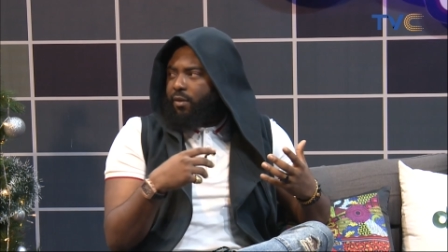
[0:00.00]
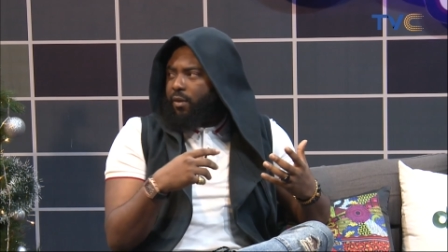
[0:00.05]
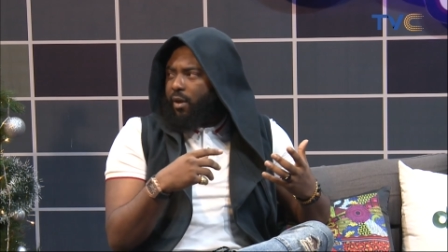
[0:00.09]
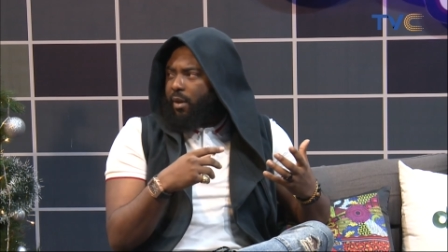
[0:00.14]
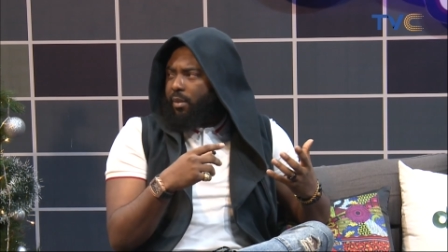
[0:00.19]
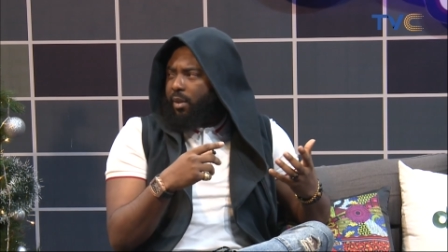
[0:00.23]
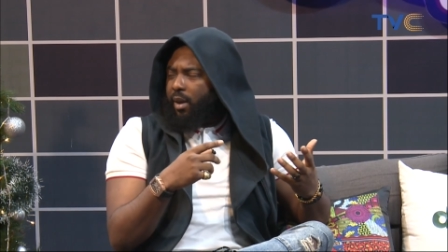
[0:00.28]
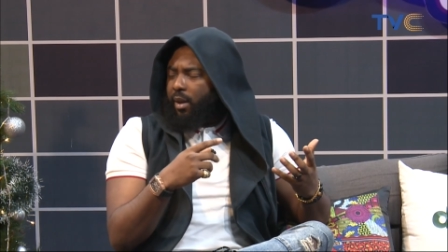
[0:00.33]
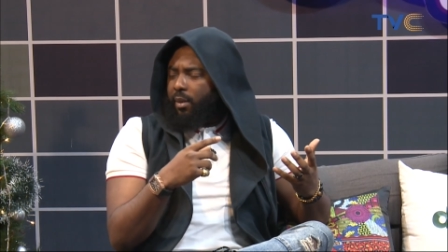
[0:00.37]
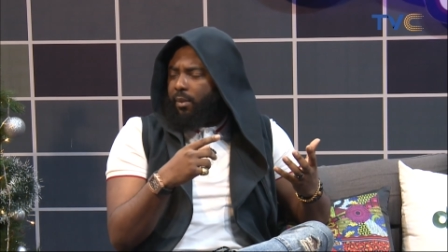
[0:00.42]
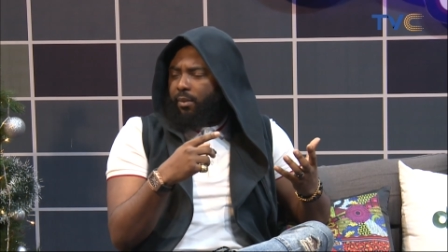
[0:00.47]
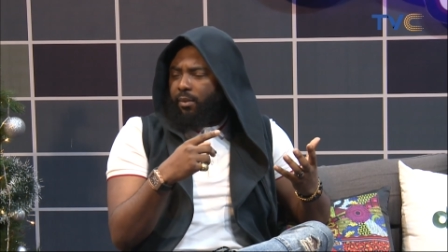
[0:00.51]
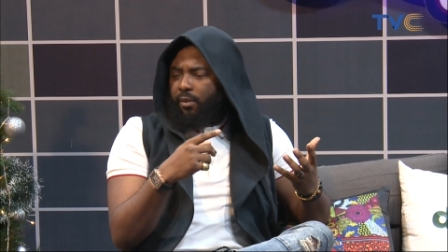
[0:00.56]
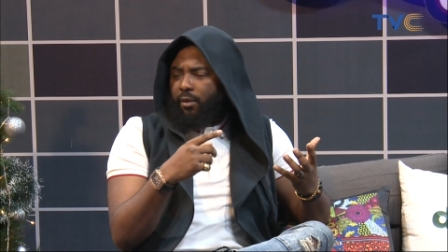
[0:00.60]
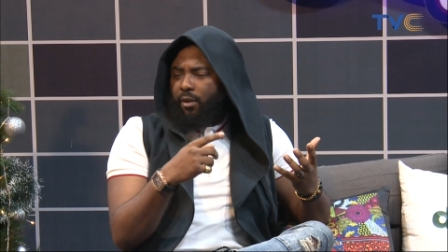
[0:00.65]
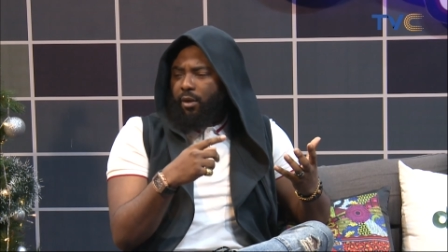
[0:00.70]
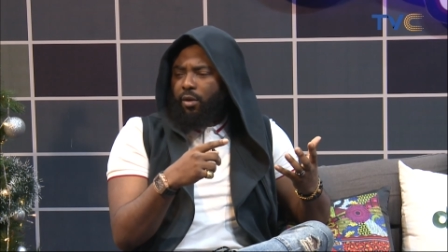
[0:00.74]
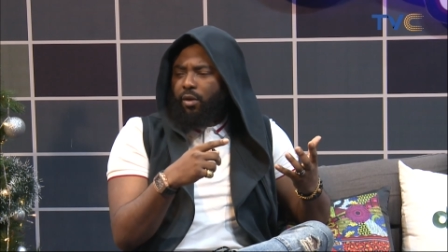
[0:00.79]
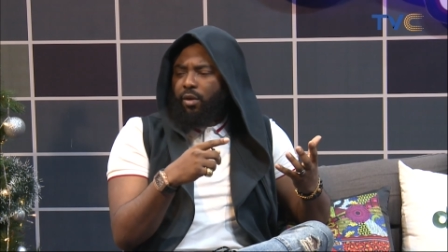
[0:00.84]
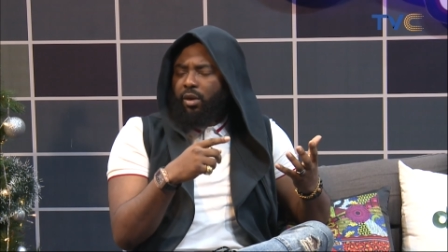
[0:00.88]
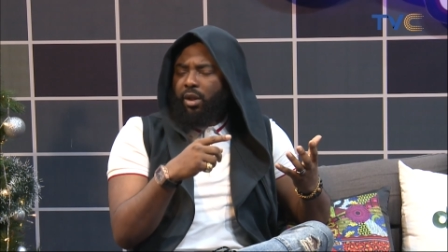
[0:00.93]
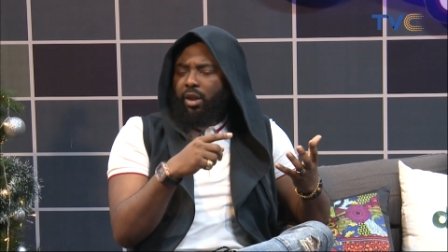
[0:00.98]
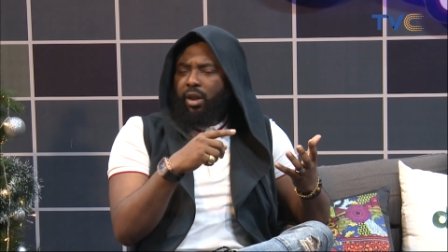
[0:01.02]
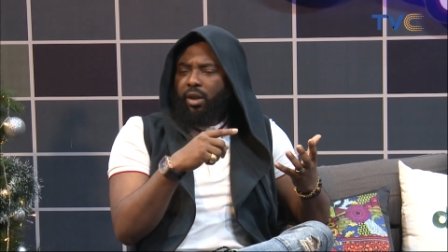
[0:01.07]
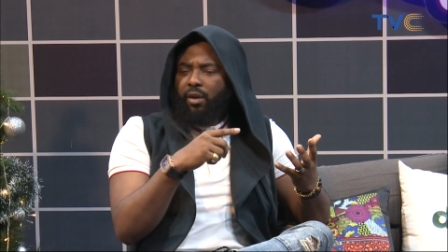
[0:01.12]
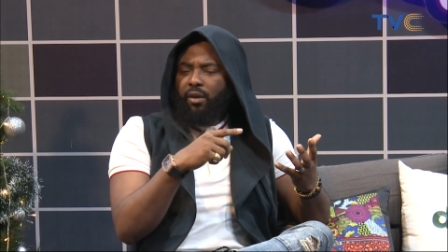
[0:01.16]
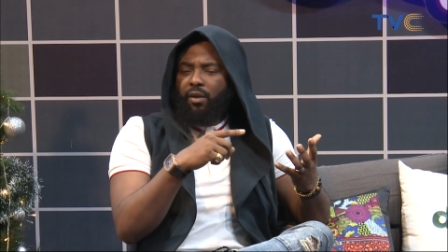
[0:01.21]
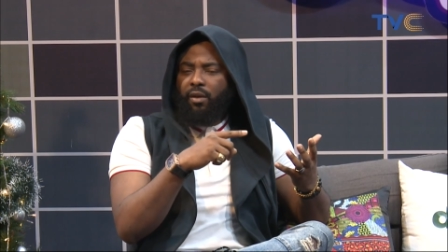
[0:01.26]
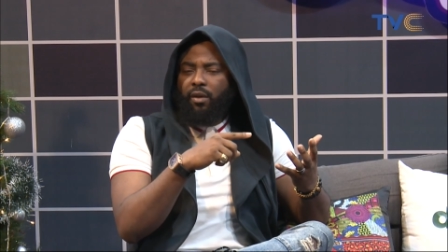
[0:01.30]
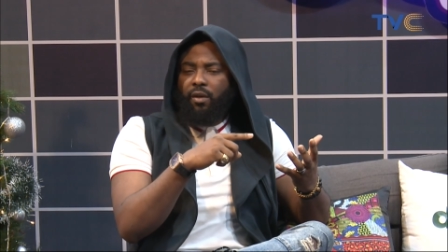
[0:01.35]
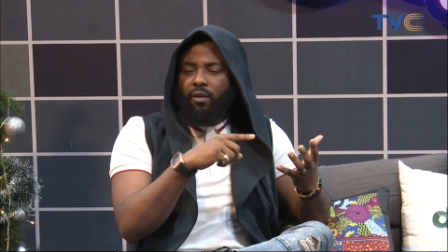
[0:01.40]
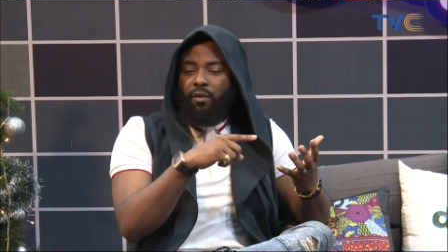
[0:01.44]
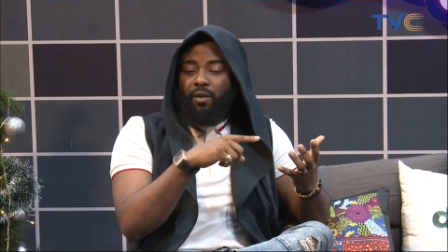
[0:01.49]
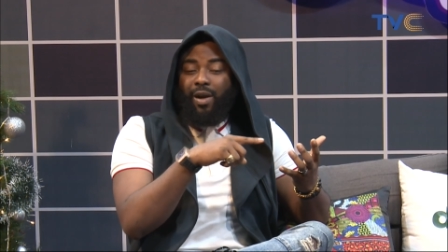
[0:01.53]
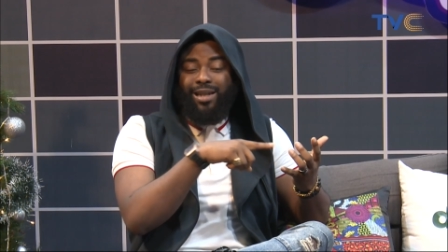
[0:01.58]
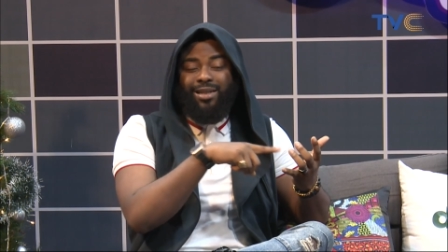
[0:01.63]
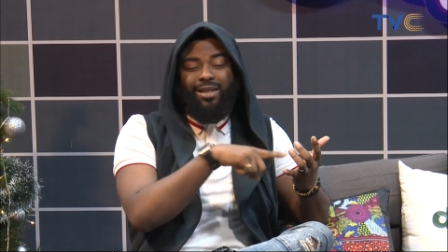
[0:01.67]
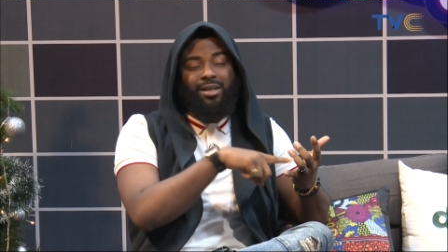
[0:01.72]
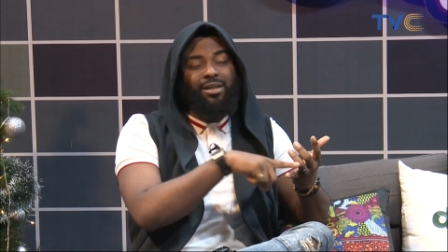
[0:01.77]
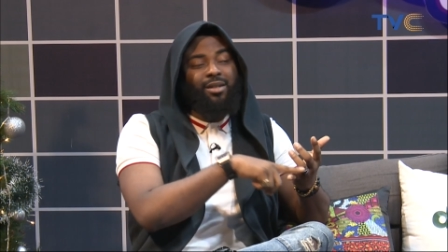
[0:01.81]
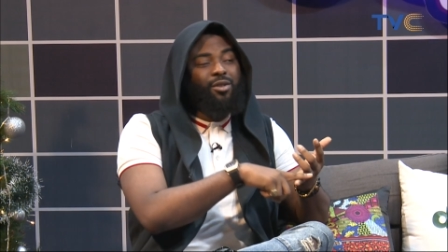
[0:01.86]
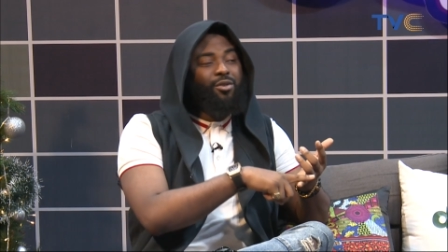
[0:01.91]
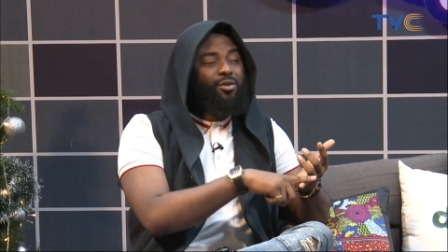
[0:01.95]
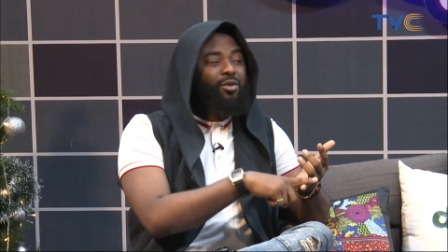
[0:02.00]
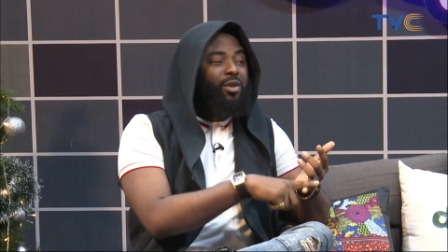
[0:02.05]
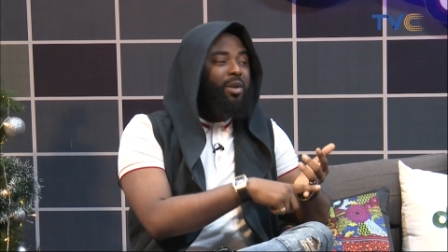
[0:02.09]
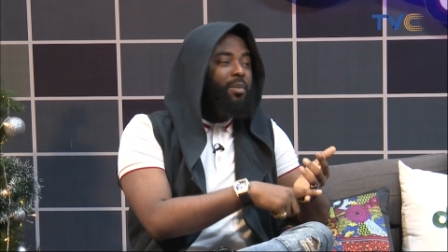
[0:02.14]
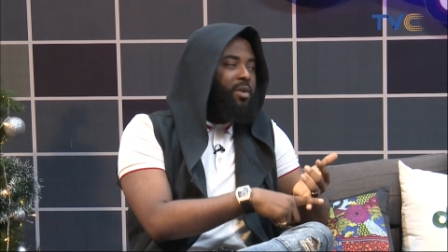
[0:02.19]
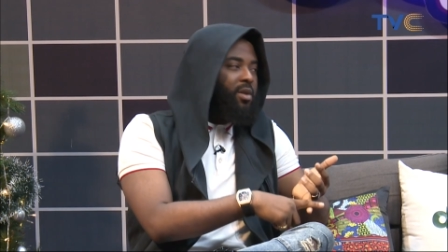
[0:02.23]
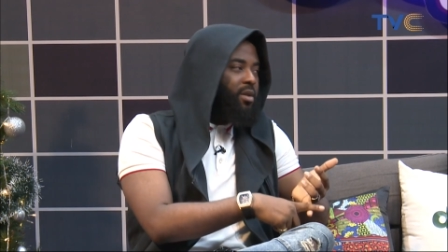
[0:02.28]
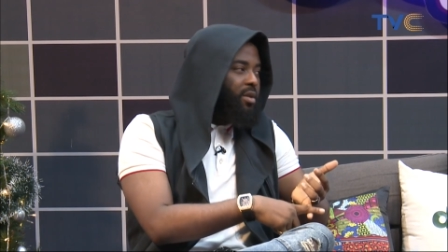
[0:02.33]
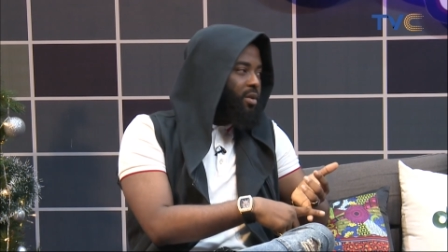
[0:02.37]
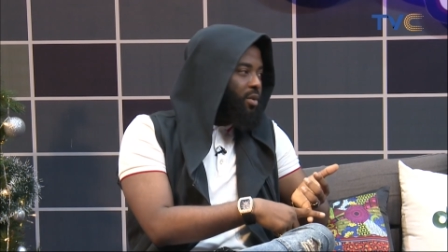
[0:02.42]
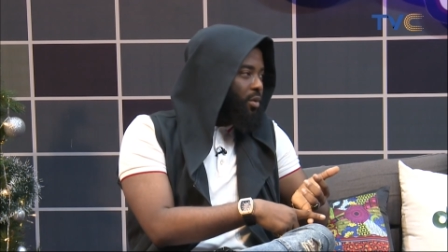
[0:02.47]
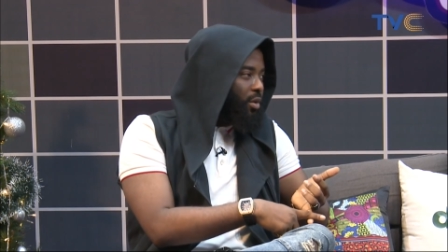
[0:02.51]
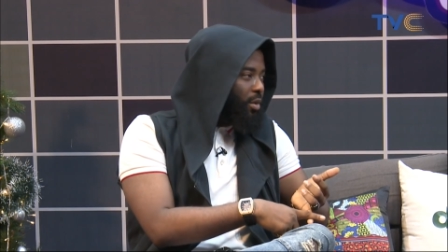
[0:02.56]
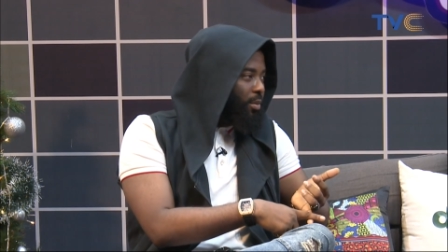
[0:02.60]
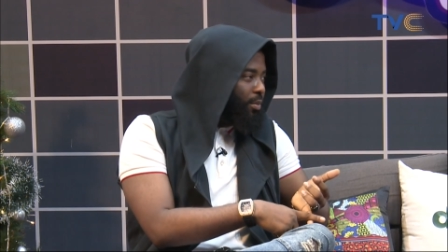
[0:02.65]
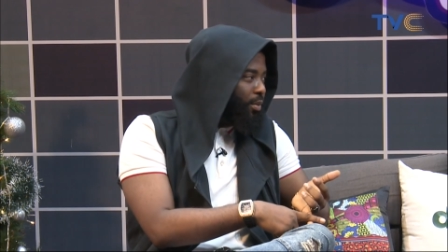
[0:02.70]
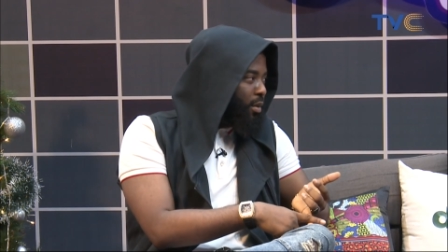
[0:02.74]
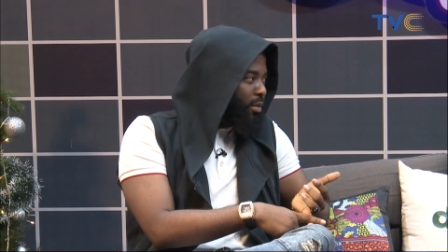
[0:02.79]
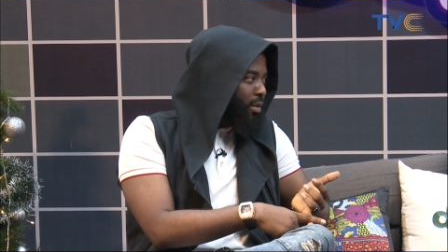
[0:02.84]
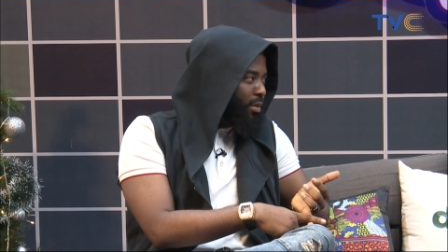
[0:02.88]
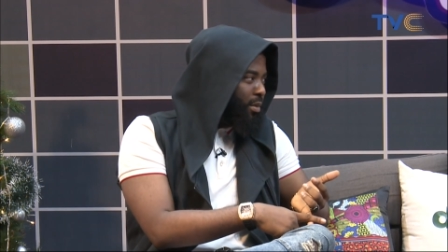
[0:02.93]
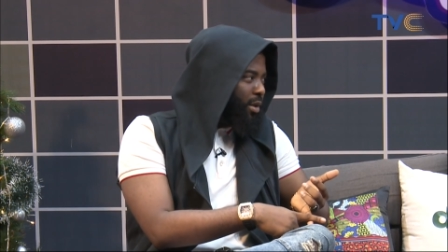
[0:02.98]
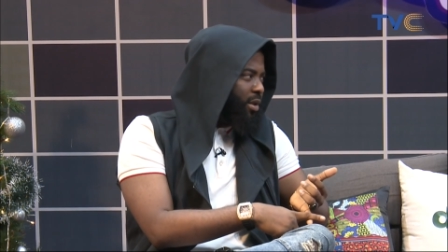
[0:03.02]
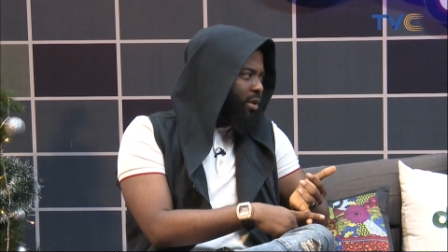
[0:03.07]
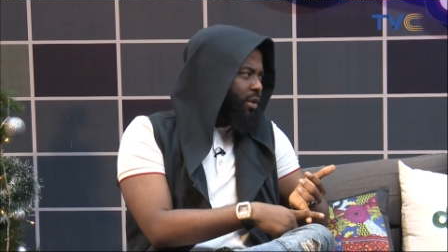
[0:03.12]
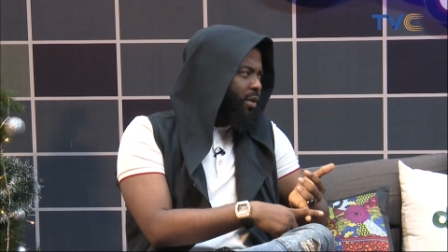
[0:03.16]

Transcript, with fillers: So I'm, um, I'm, not only writing the scripts to the promo wow.